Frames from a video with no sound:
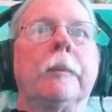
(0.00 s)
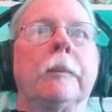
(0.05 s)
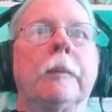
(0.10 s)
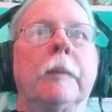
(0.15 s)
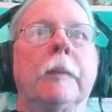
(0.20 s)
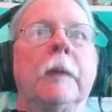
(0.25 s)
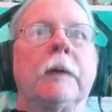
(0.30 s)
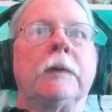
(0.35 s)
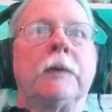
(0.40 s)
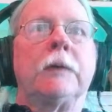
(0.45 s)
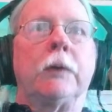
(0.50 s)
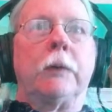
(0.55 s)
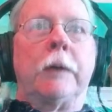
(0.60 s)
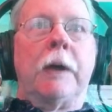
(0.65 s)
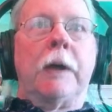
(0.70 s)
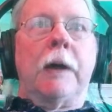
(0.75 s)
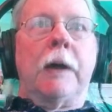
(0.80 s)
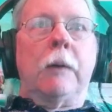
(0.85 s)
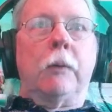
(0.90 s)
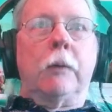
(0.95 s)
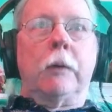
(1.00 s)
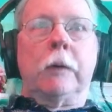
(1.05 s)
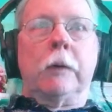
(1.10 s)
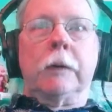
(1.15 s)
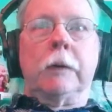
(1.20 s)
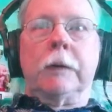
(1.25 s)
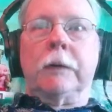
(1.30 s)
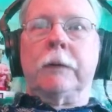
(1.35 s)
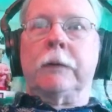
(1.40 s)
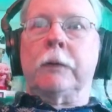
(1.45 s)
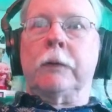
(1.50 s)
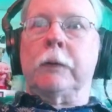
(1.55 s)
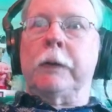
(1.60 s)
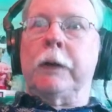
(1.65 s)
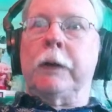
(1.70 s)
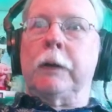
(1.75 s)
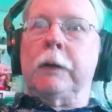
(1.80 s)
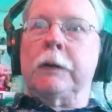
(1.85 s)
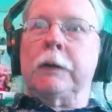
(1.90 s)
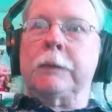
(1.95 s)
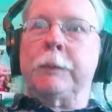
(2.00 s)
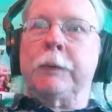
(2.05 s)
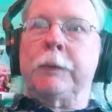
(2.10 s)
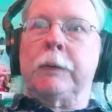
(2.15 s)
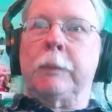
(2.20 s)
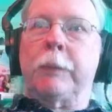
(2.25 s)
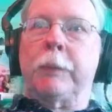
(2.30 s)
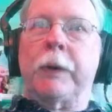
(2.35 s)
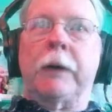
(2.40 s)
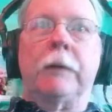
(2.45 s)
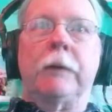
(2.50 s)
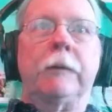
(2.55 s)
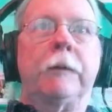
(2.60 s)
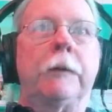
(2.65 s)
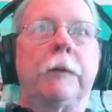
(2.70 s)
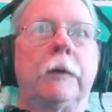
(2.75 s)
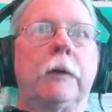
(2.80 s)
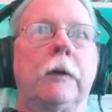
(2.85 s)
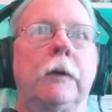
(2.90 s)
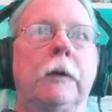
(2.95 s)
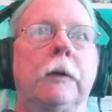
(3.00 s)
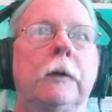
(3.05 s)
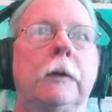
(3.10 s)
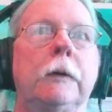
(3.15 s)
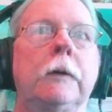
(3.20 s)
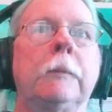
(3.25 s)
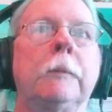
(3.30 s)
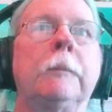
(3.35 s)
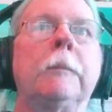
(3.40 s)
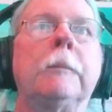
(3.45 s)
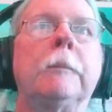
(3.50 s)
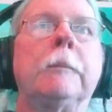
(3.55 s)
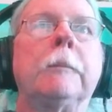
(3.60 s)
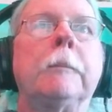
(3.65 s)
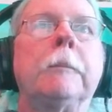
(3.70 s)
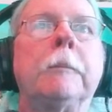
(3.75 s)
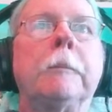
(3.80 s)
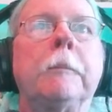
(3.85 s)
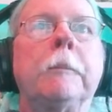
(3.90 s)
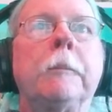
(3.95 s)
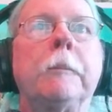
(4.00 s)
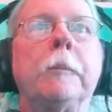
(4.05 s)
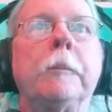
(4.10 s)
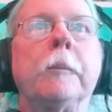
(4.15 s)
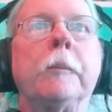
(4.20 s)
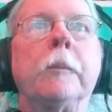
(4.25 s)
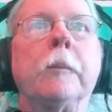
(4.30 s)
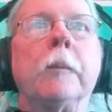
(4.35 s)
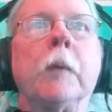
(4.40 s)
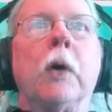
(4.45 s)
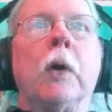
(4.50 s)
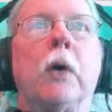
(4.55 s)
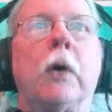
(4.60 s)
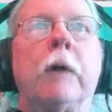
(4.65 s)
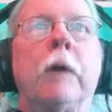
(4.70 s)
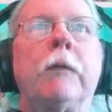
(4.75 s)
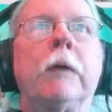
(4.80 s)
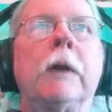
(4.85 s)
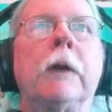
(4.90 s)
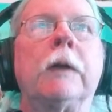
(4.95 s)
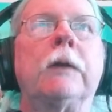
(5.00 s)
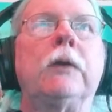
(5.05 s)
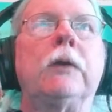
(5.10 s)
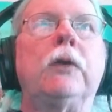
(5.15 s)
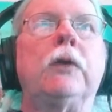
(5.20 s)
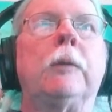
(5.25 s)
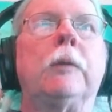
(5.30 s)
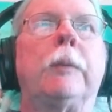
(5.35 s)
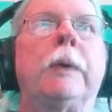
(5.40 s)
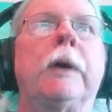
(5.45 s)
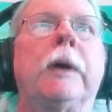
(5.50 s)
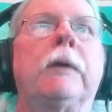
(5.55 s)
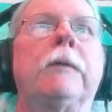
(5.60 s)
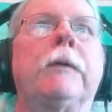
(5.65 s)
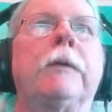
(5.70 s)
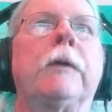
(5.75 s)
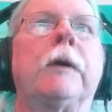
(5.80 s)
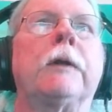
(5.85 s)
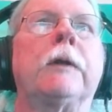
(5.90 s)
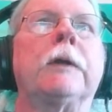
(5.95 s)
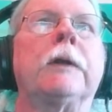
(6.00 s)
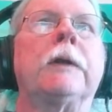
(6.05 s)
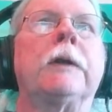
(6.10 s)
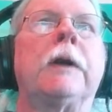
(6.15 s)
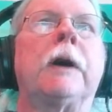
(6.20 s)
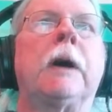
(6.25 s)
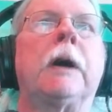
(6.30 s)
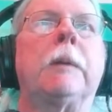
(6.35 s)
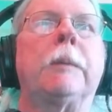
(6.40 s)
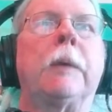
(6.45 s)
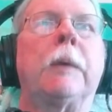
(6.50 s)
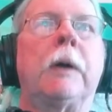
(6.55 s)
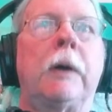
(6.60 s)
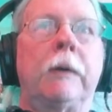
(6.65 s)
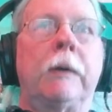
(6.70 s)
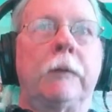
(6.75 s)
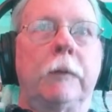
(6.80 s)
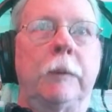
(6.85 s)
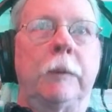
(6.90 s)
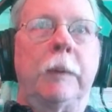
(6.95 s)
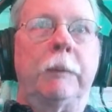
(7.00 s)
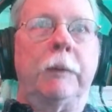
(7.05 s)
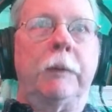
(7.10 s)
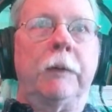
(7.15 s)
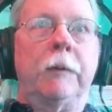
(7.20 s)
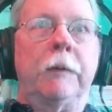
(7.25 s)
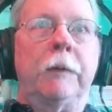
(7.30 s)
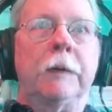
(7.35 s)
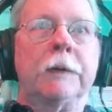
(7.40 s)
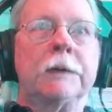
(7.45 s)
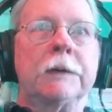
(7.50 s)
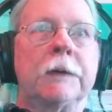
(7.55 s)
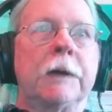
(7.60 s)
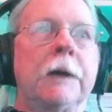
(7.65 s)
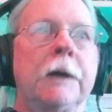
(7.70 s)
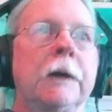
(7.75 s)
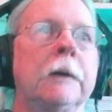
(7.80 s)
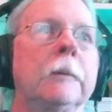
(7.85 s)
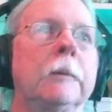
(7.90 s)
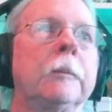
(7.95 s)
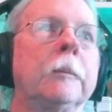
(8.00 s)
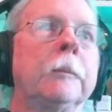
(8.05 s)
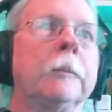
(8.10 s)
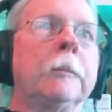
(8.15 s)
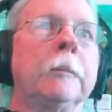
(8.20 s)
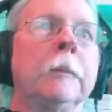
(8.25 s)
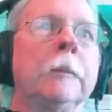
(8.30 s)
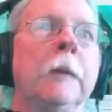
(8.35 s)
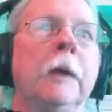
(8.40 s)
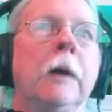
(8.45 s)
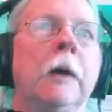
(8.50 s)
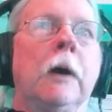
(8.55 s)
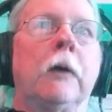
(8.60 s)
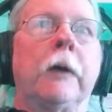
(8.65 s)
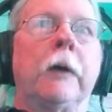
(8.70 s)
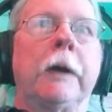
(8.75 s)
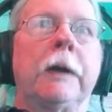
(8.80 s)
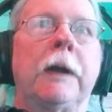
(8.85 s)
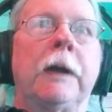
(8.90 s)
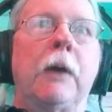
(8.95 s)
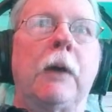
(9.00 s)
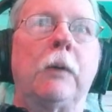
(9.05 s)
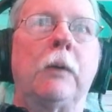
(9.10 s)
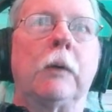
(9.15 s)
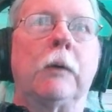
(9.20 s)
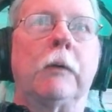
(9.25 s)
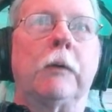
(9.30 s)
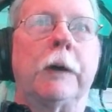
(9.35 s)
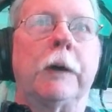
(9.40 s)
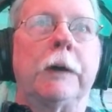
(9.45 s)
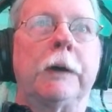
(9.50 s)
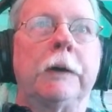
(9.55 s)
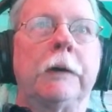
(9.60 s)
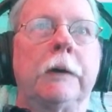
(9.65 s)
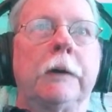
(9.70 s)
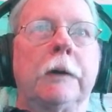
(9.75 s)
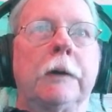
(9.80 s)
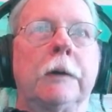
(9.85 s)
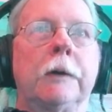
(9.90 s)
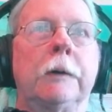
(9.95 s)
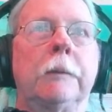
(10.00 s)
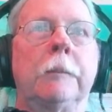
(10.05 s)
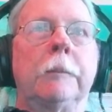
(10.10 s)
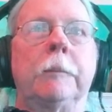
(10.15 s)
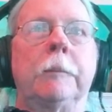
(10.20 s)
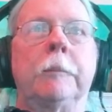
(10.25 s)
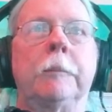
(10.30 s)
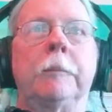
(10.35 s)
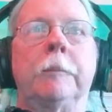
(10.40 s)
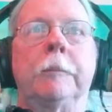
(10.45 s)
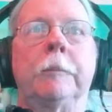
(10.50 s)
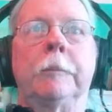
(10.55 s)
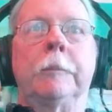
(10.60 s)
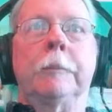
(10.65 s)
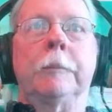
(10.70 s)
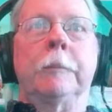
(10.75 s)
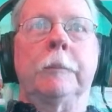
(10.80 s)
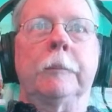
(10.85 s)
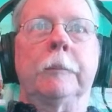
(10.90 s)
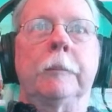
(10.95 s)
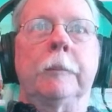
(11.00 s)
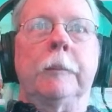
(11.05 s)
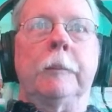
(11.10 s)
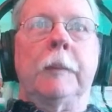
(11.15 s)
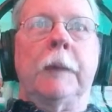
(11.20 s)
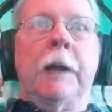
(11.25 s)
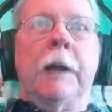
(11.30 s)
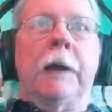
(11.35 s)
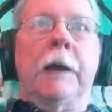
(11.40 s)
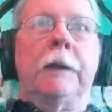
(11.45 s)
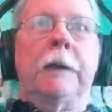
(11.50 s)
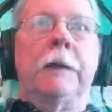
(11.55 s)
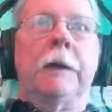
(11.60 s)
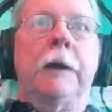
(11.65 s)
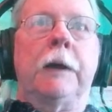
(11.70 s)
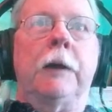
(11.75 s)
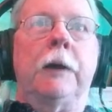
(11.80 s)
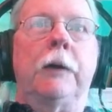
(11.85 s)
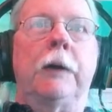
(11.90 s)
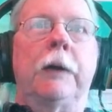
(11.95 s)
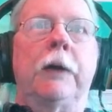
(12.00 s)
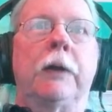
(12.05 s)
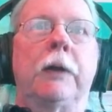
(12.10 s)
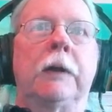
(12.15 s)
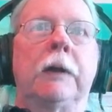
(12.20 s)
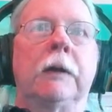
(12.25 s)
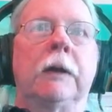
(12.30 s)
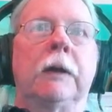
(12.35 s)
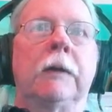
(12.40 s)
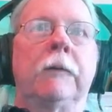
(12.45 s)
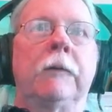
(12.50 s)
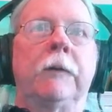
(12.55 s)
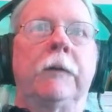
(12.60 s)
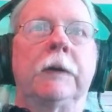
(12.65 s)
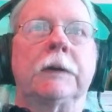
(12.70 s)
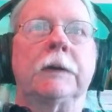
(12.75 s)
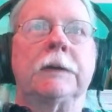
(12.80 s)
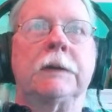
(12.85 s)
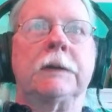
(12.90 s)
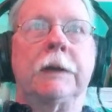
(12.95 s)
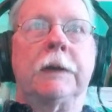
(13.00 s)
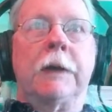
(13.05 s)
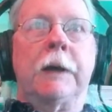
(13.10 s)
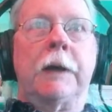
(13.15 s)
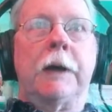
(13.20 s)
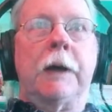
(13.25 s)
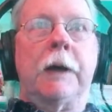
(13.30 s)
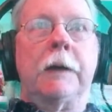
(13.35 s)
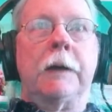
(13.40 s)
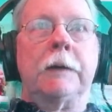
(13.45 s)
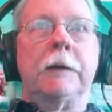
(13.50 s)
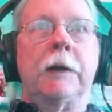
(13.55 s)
So that worked. So here, let's put the brown fur on. Oh, I forgot to do the brown fur on the top. I'll have to remember to fix that. All right, now we're ready to add the hair now that I fixed that.